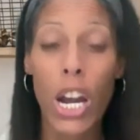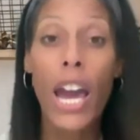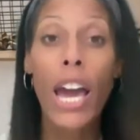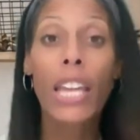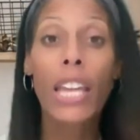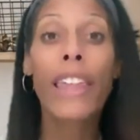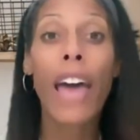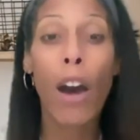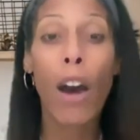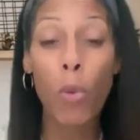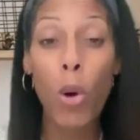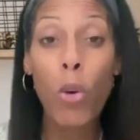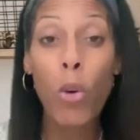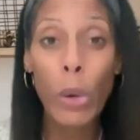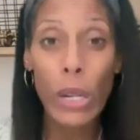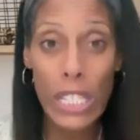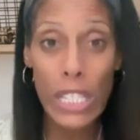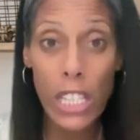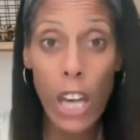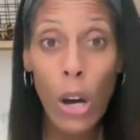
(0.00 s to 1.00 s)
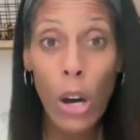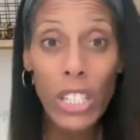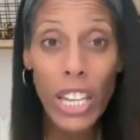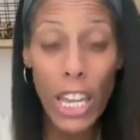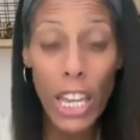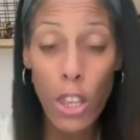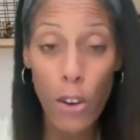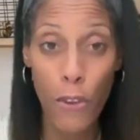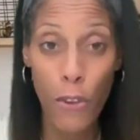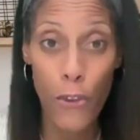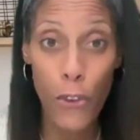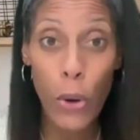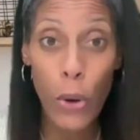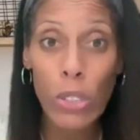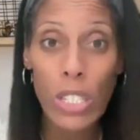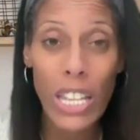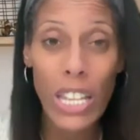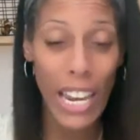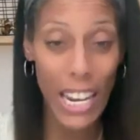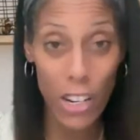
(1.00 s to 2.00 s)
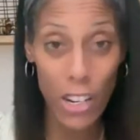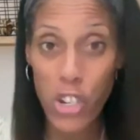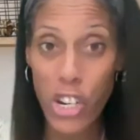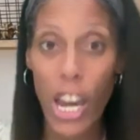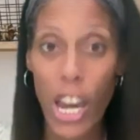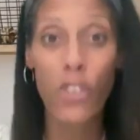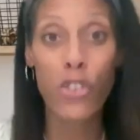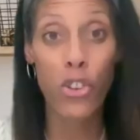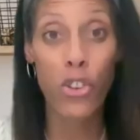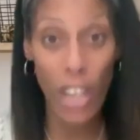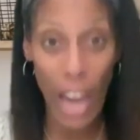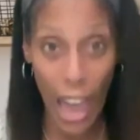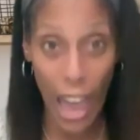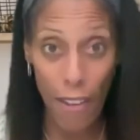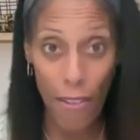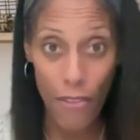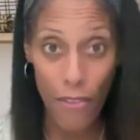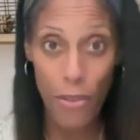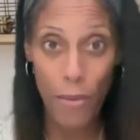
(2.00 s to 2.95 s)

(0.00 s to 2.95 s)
that will result in the fruits that can change your life.